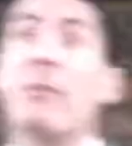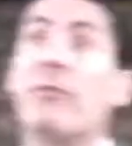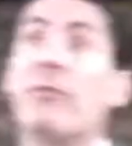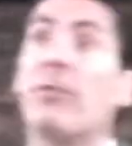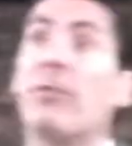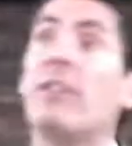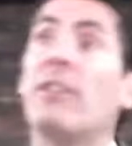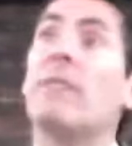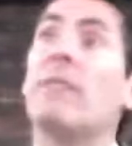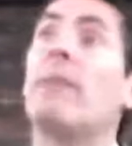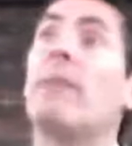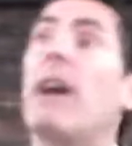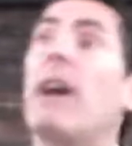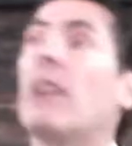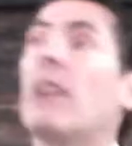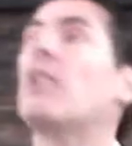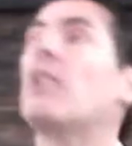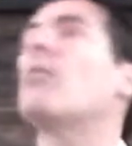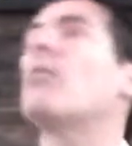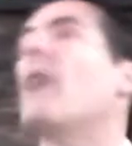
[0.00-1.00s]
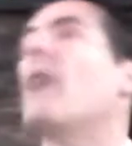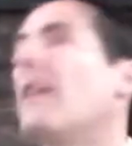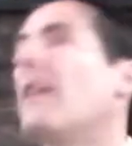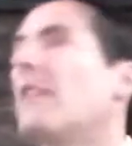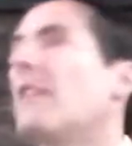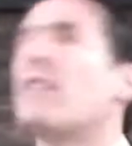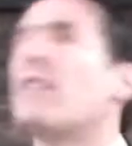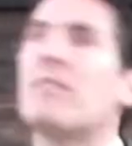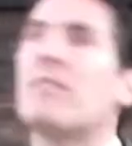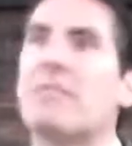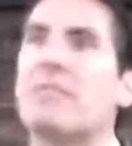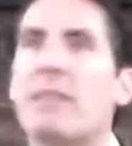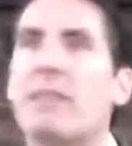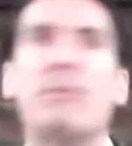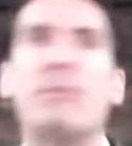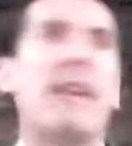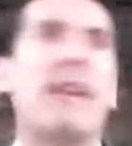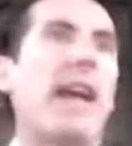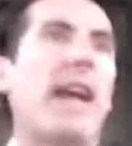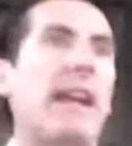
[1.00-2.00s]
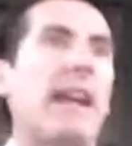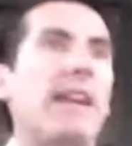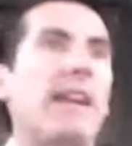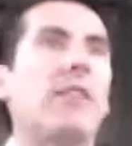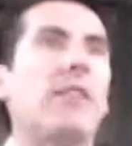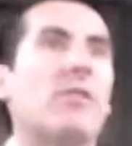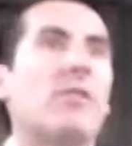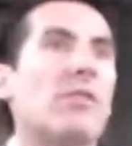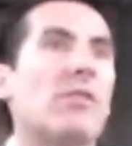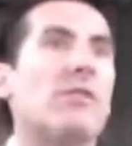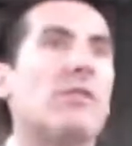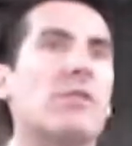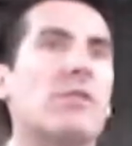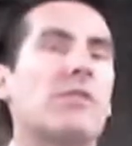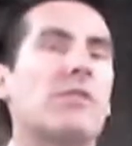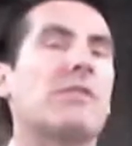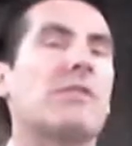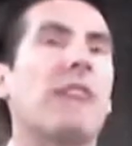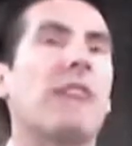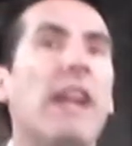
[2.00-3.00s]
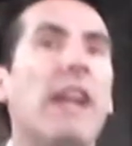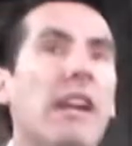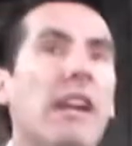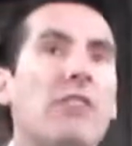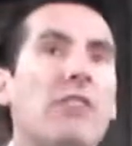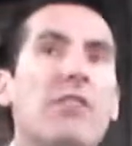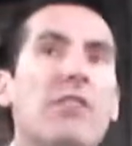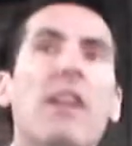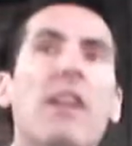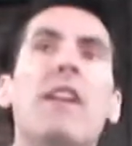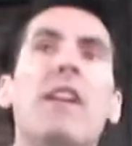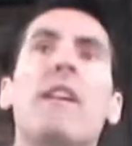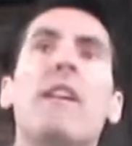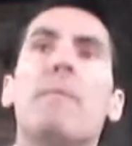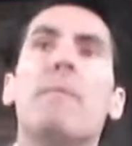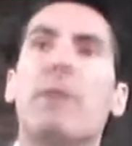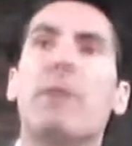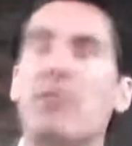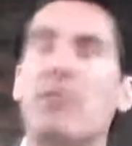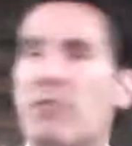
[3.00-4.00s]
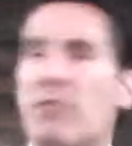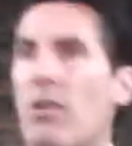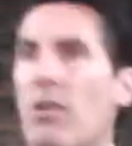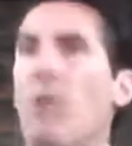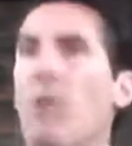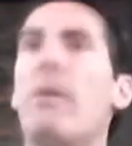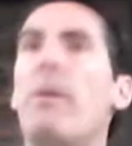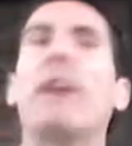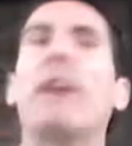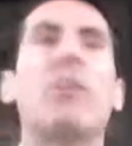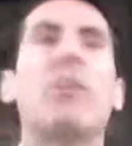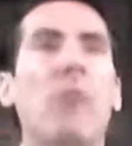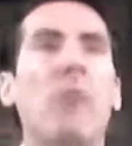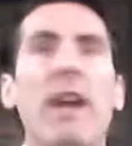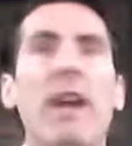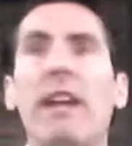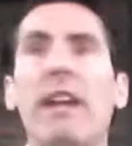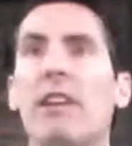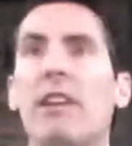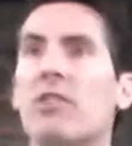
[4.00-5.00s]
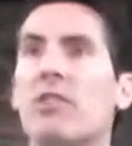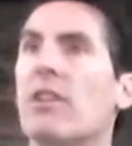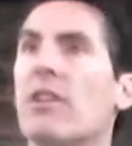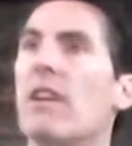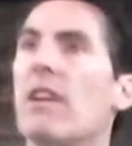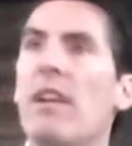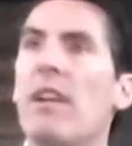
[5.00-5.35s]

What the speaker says: front of the buyer in a way that doesn't seem tacky or staged, but just, oh, by the way-ish.